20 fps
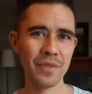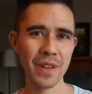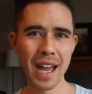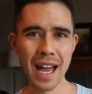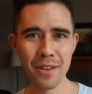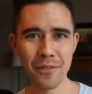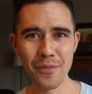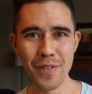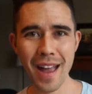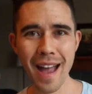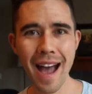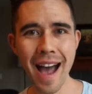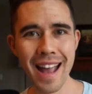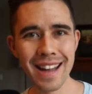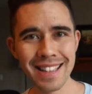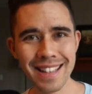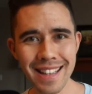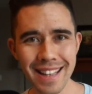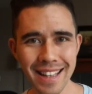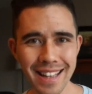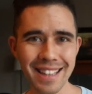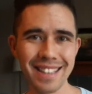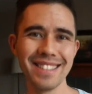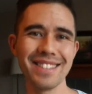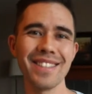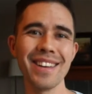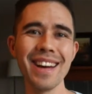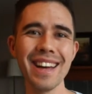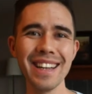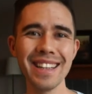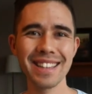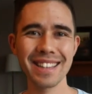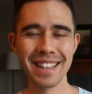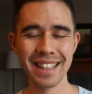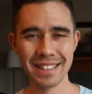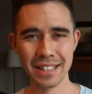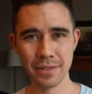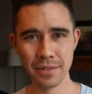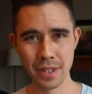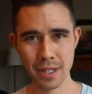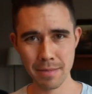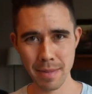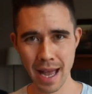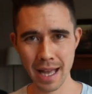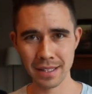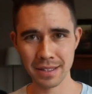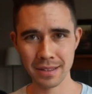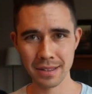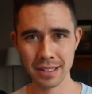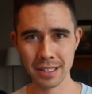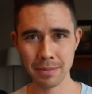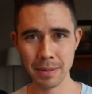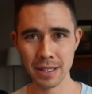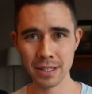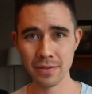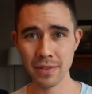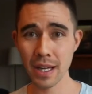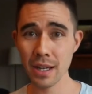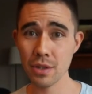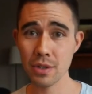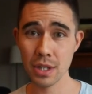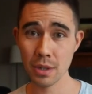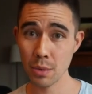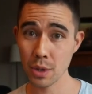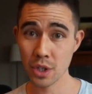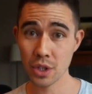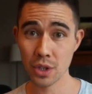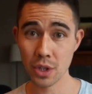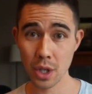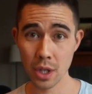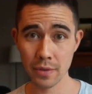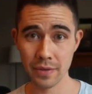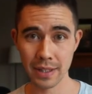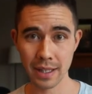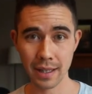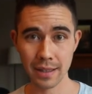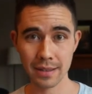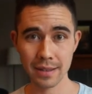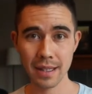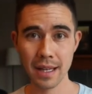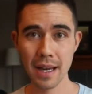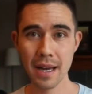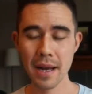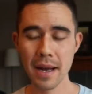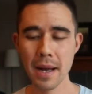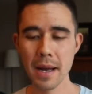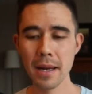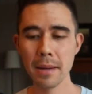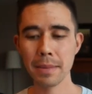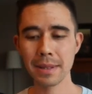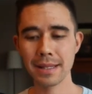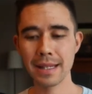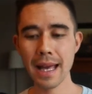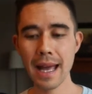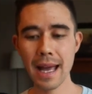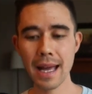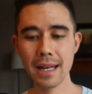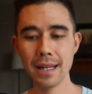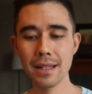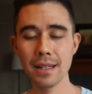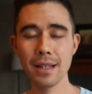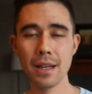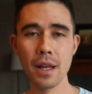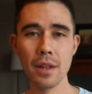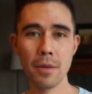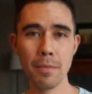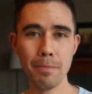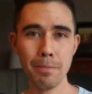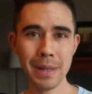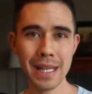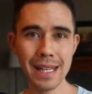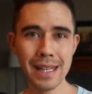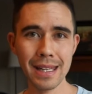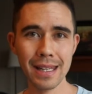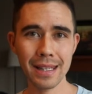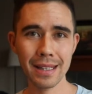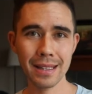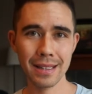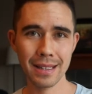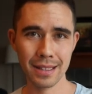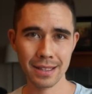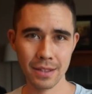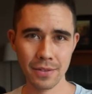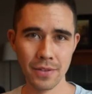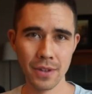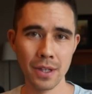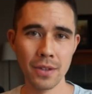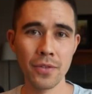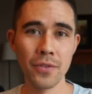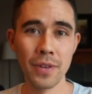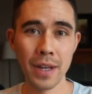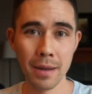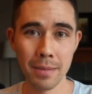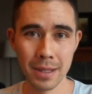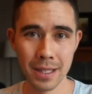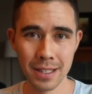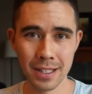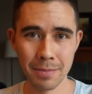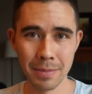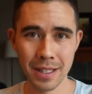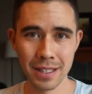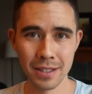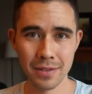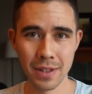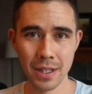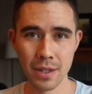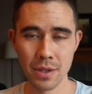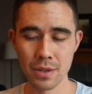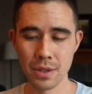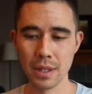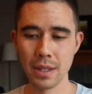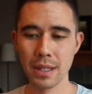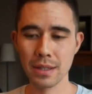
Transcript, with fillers: F yeah, I did it, right? That's a very masculine space of energy, which serves us. But then the being is a very feminine space of energy.